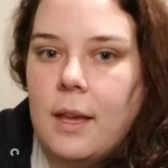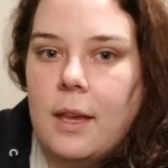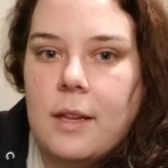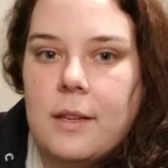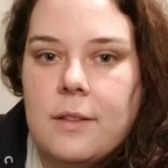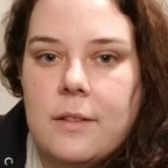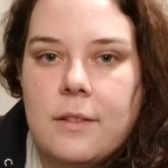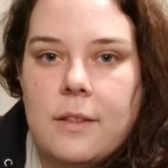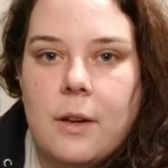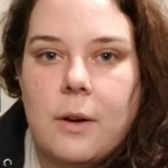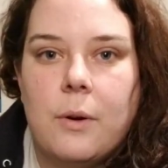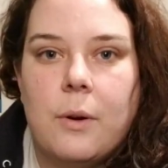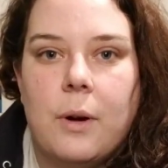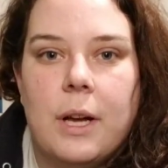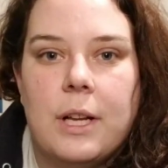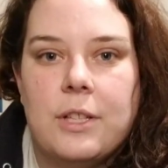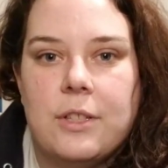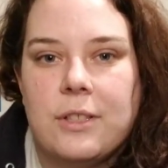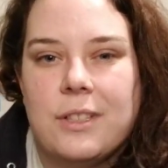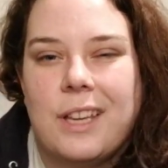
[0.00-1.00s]
And so
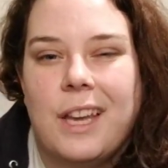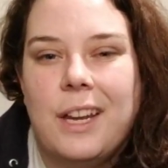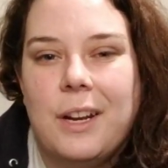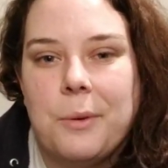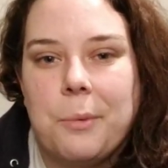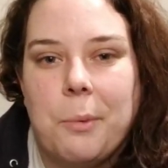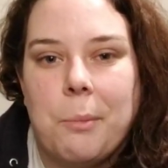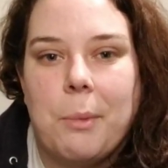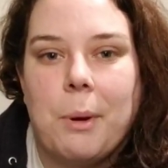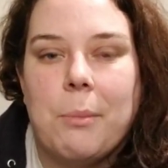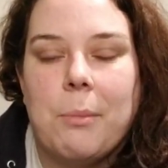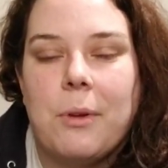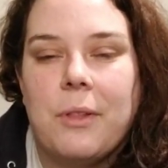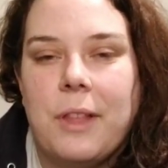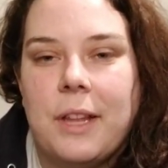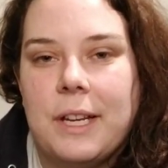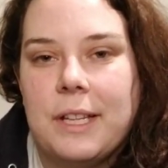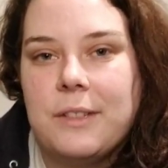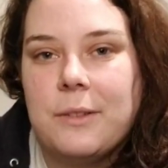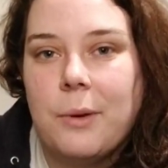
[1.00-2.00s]
I just got to remember
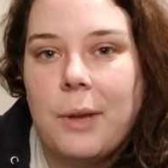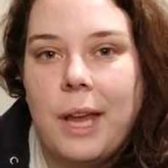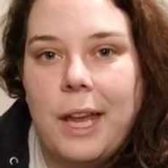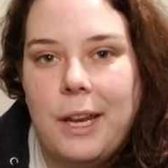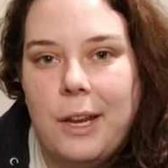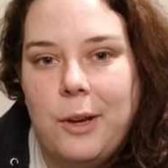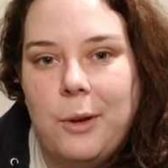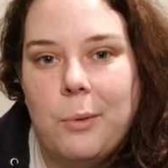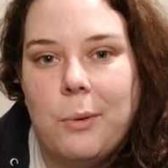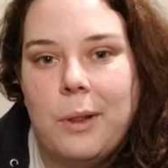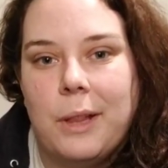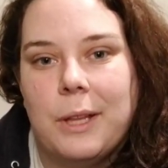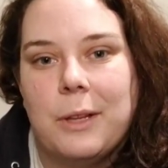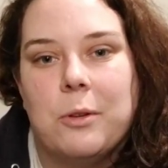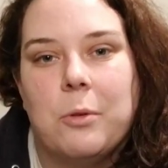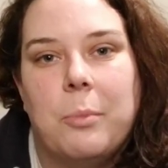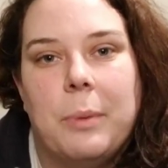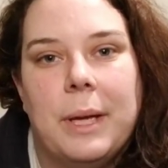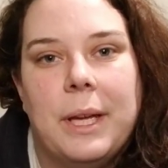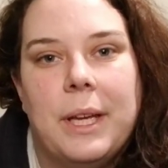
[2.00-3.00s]
that it's okay to do a
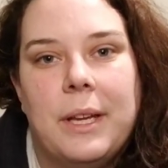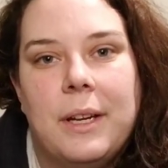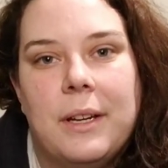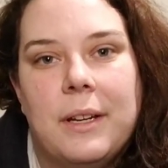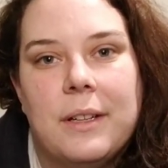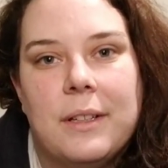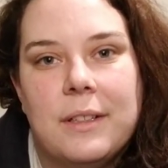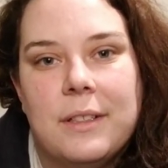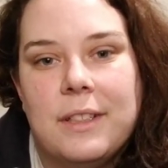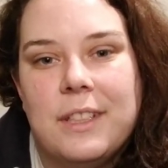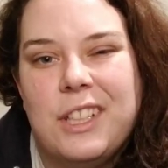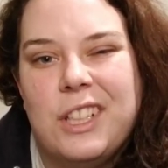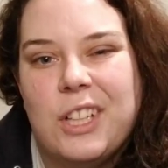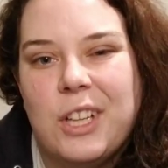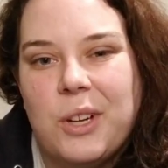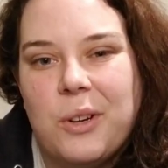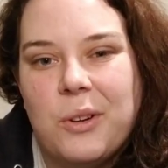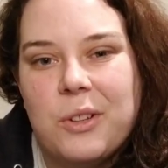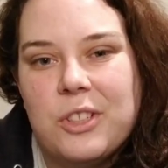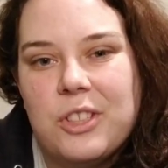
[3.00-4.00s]
little bit, you
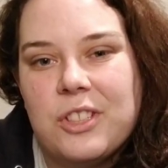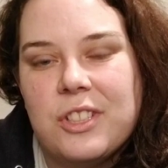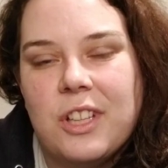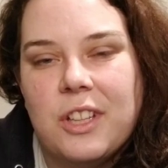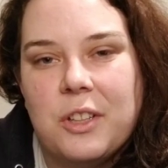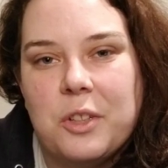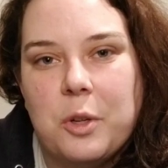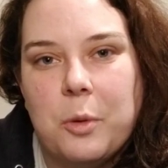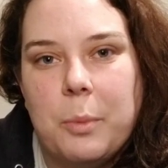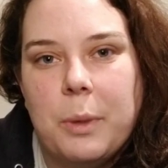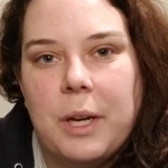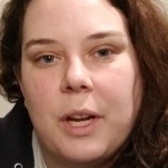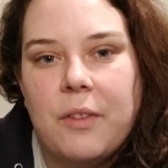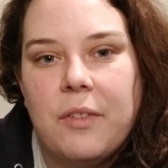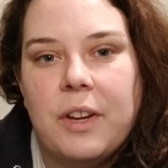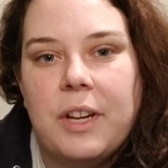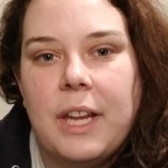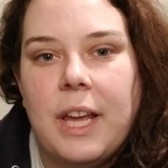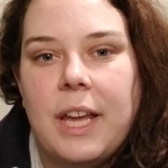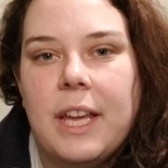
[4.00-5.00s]
know, just a little bit
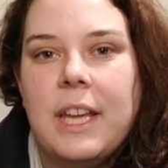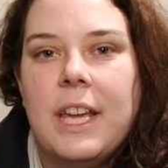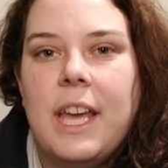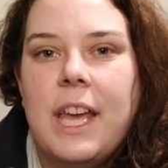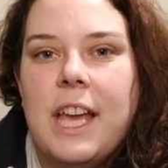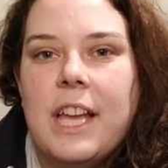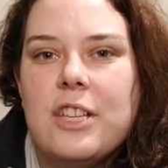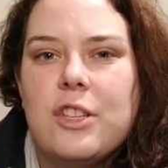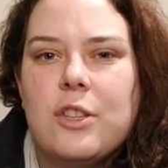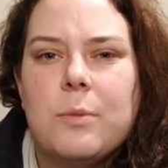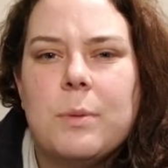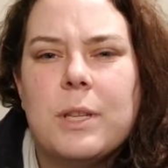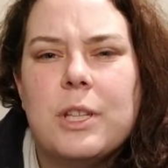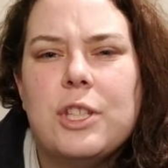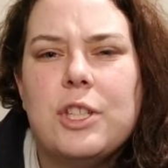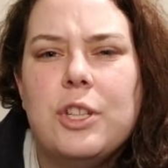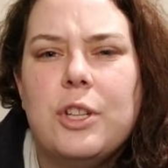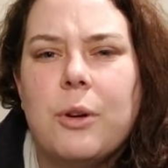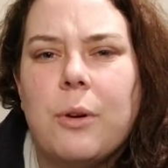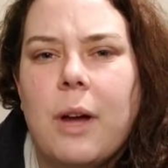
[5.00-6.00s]
every day. And just because
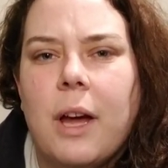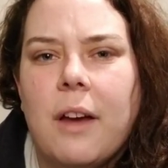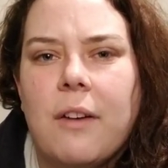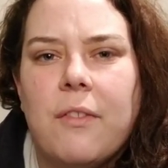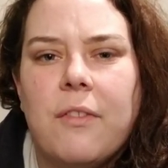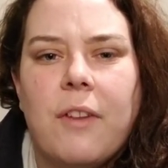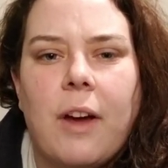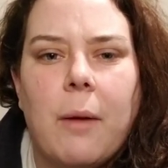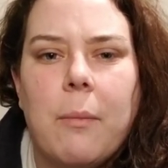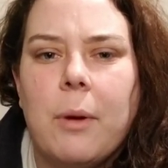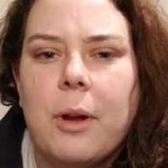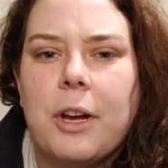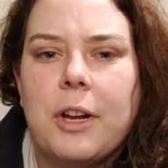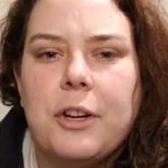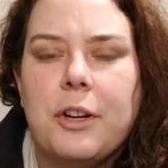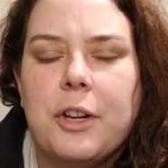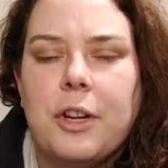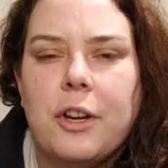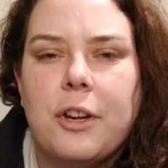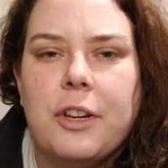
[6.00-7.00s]
you don't have fabric
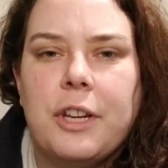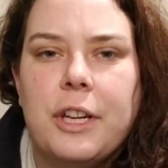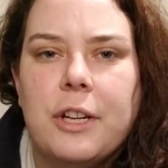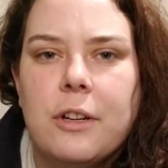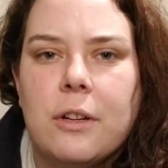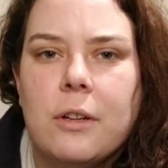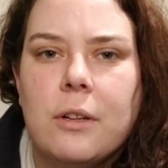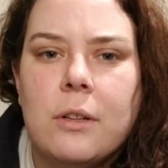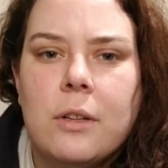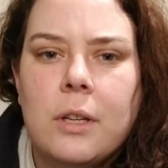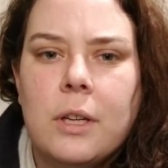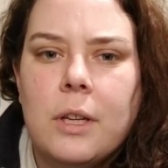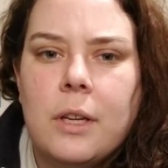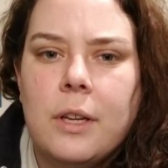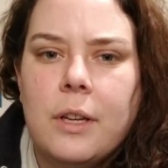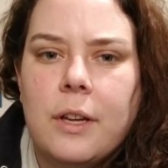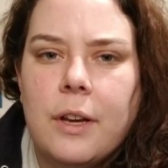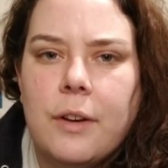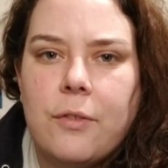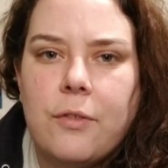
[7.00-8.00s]
under your needle
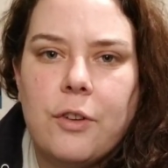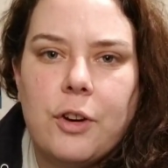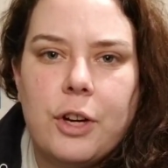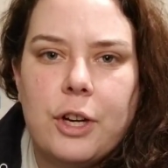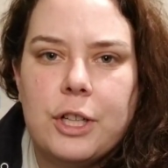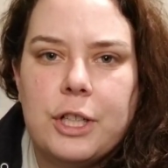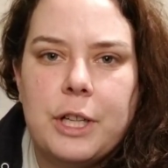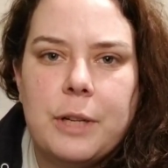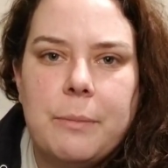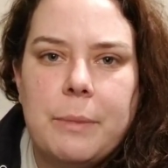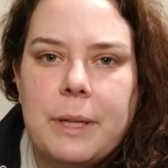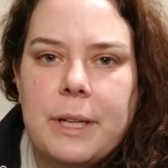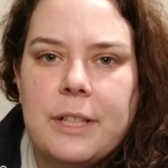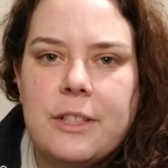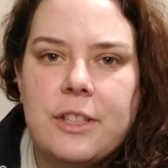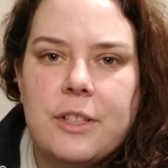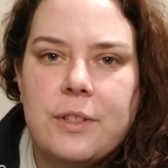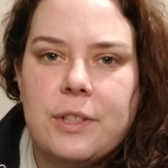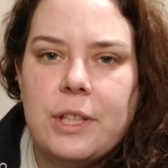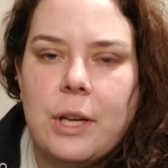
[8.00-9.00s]
for your 10
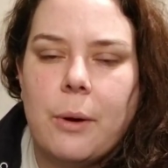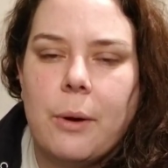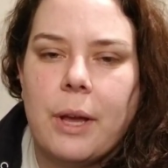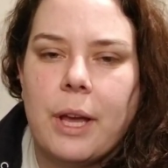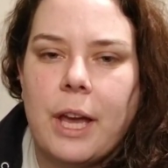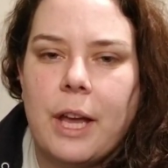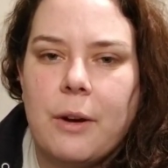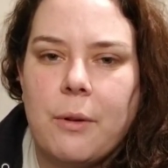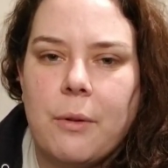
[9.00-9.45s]
minutes of sewing, I